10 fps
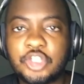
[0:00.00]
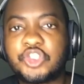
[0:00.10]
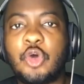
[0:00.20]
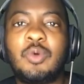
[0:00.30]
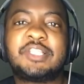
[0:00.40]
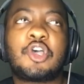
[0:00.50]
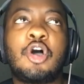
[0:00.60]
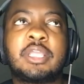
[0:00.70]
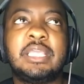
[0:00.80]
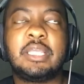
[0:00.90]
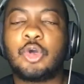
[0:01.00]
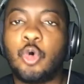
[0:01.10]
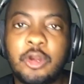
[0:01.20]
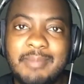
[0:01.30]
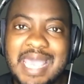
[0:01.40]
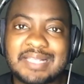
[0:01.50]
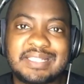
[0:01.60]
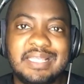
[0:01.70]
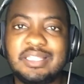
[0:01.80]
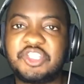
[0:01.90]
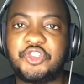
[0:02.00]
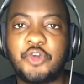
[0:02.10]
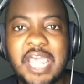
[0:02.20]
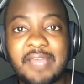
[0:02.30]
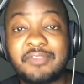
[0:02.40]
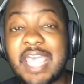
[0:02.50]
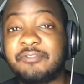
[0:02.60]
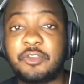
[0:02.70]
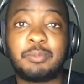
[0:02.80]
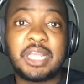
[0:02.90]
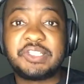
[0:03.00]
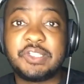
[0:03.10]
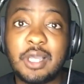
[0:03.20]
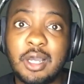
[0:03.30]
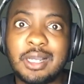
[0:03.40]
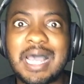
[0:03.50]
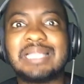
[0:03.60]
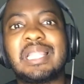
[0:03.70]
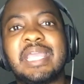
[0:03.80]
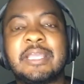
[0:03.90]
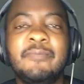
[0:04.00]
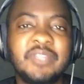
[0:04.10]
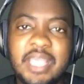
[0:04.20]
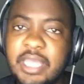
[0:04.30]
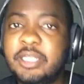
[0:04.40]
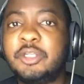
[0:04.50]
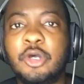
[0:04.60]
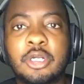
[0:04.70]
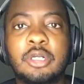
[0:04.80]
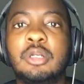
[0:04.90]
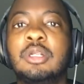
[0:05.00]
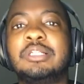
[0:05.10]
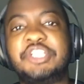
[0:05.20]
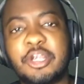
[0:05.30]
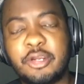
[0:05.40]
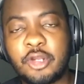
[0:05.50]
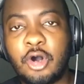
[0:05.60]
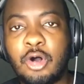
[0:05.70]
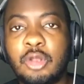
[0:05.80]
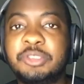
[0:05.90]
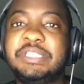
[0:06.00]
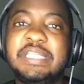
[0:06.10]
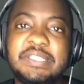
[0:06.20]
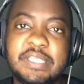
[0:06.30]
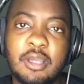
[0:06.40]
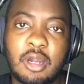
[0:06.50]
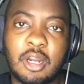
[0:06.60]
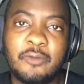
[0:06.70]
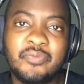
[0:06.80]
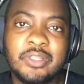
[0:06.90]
So when talking quarterbacks in this draft after Bryce Young, I like Hendon Hooker, Jaren Hall, DTR.